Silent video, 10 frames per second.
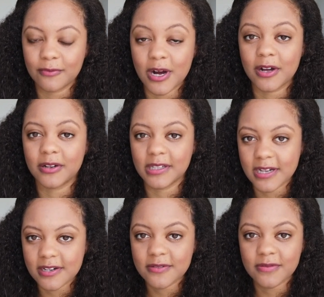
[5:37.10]
Well, a
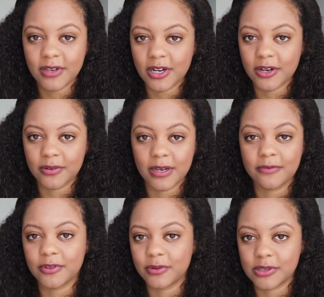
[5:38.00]
lot of,
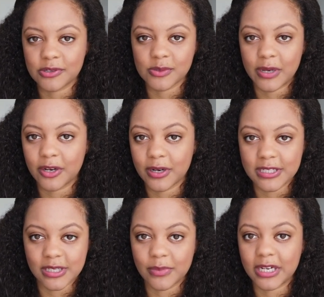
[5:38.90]
influencers make
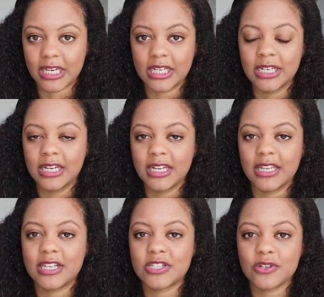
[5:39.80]
crazy money.
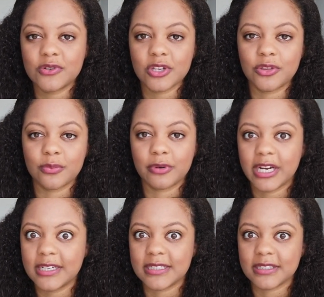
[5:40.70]
It's usually through
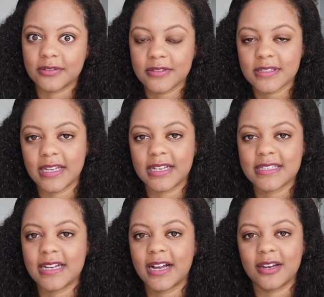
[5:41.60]
brand deals. Like,
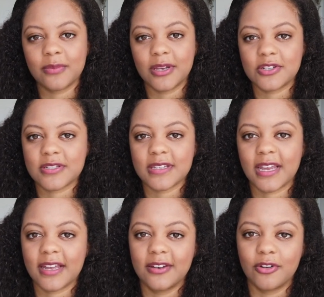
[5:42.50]
it's not going to be just
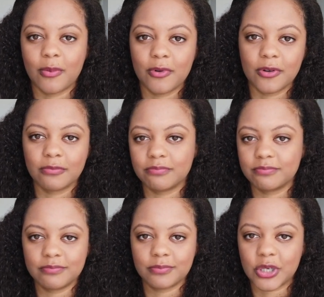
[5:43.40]
like normal
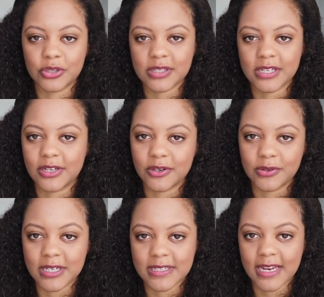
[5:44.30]
person
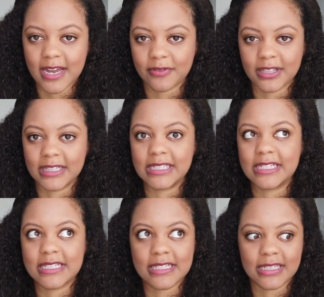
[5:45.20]
who doesn't have at
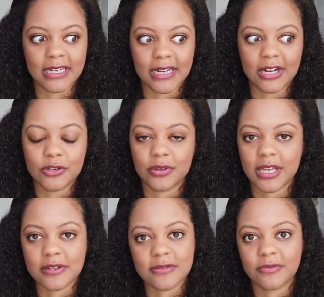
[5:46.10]
least like
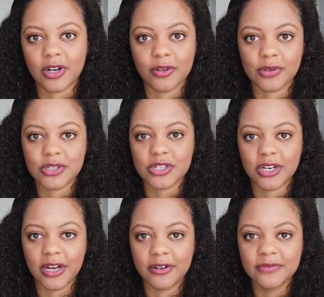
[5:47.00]
100,000 followers,
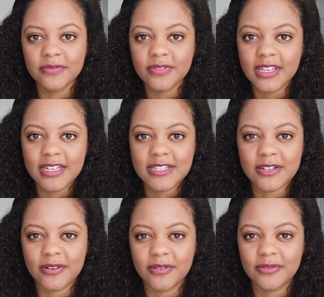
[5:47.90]

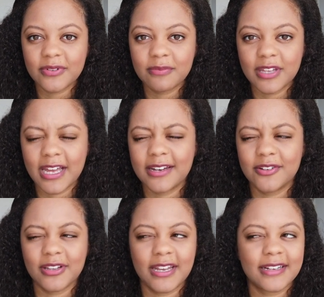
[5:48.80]
So from that,
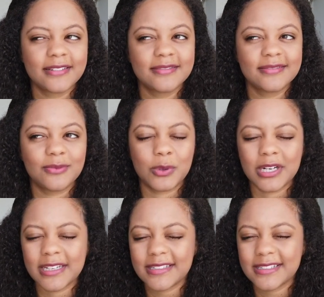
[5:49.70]
you're like,
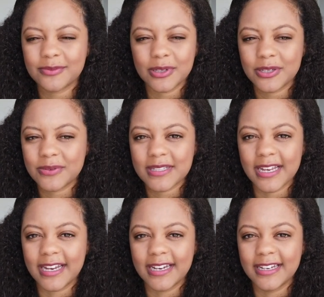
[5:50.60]
what are you
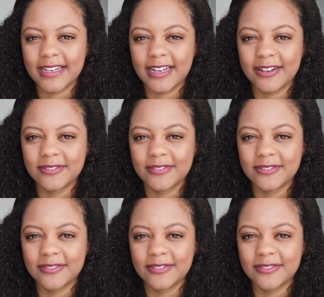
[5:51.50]
saying,